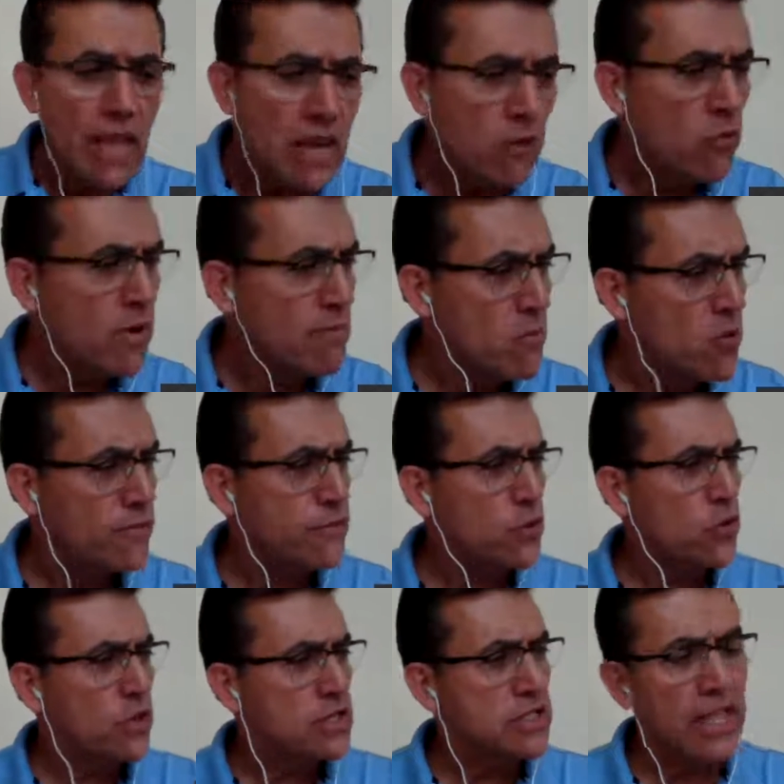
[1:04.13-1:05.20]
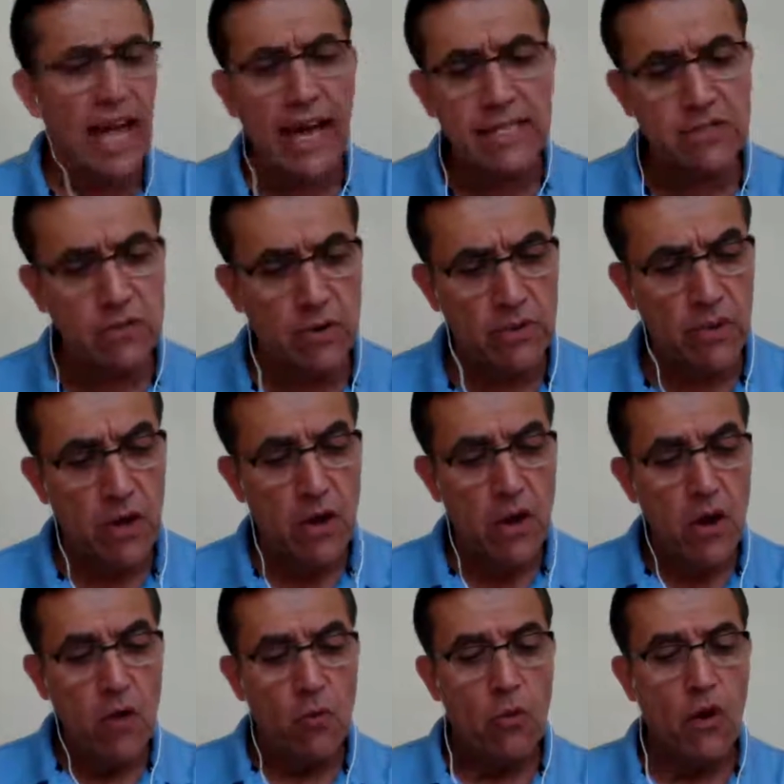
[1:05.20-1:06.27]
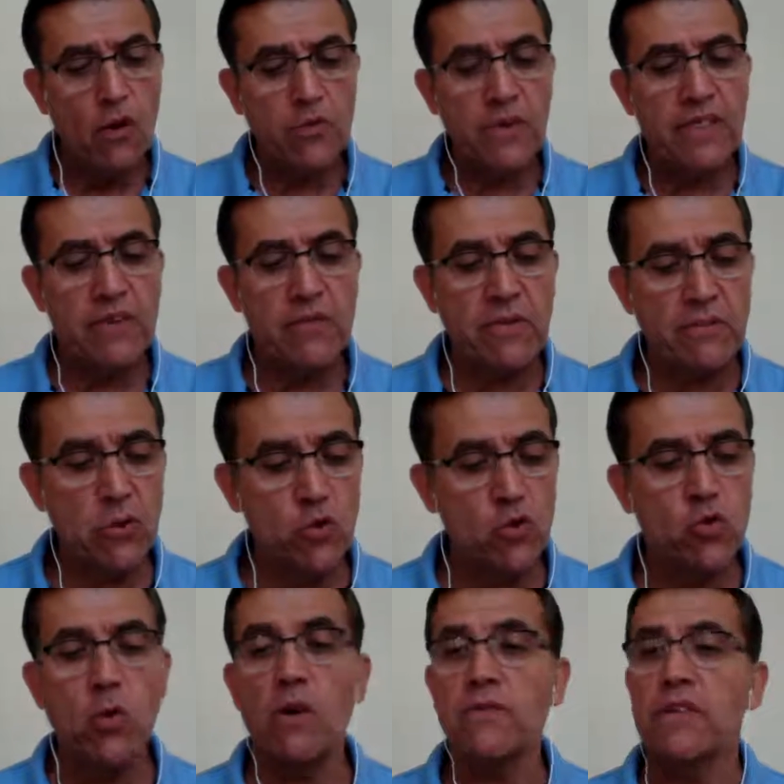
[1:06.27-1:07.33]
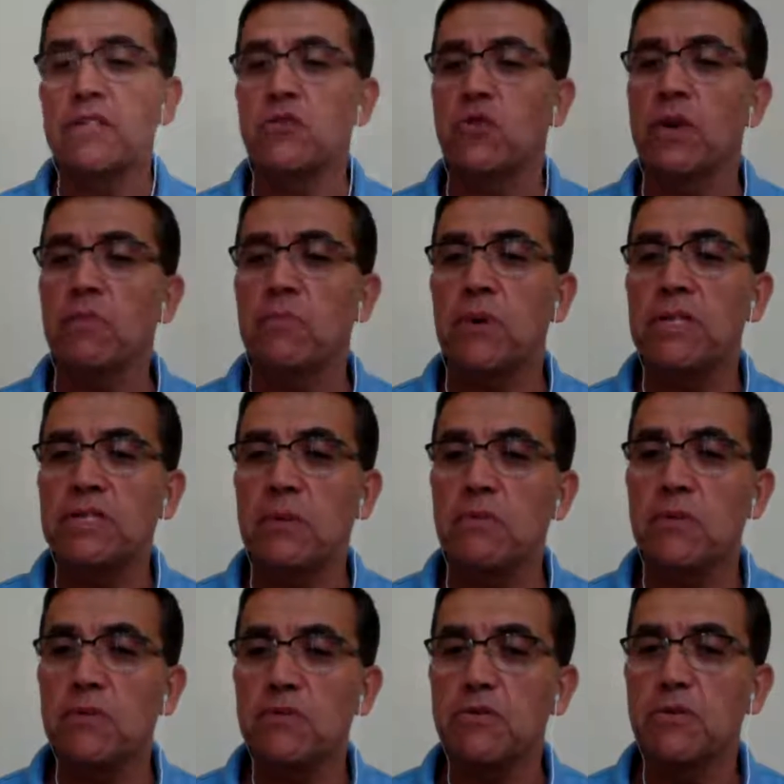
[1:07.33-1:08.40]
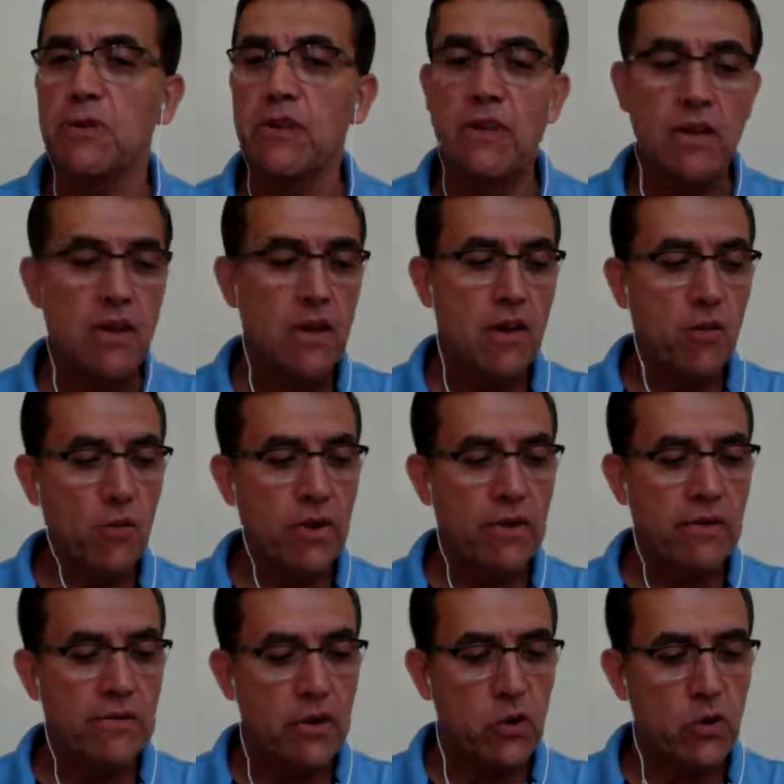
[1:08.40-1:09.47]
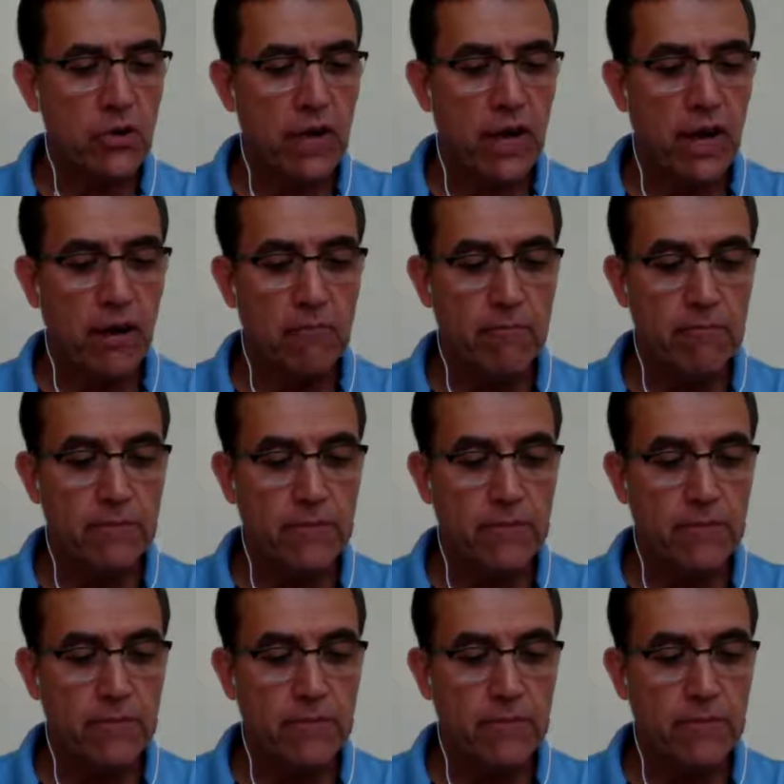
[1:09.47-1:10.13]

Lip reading: if we move to the slides, we already reviewed two of the three principles. We review the